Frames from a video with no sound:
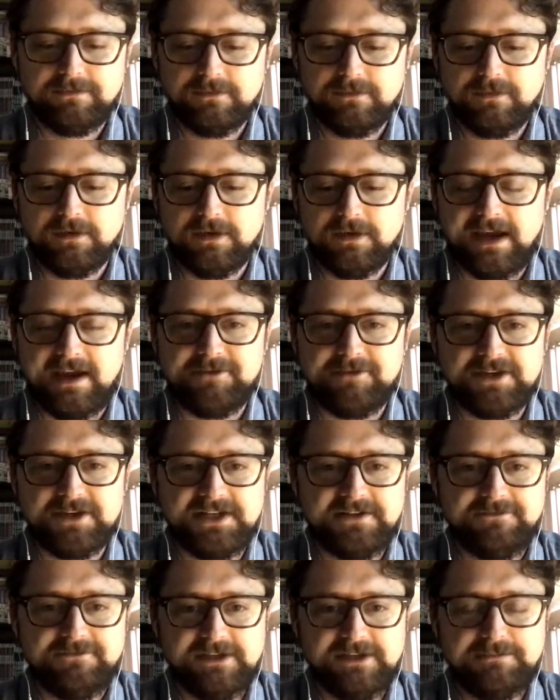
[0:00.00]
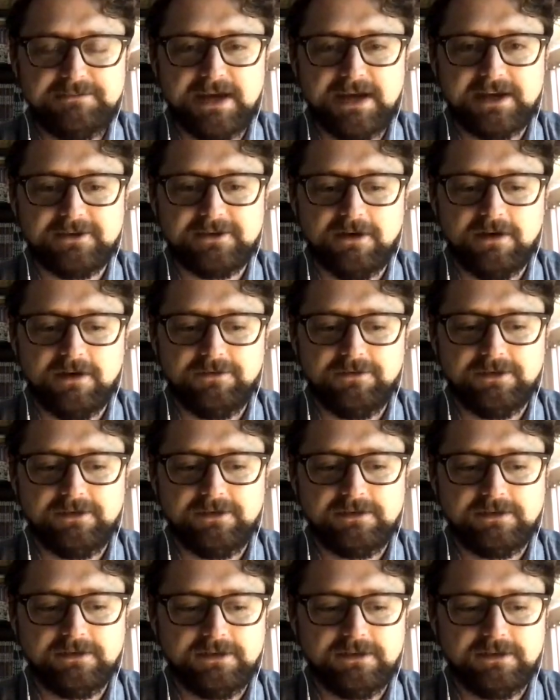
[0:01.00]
have any feedback to offer,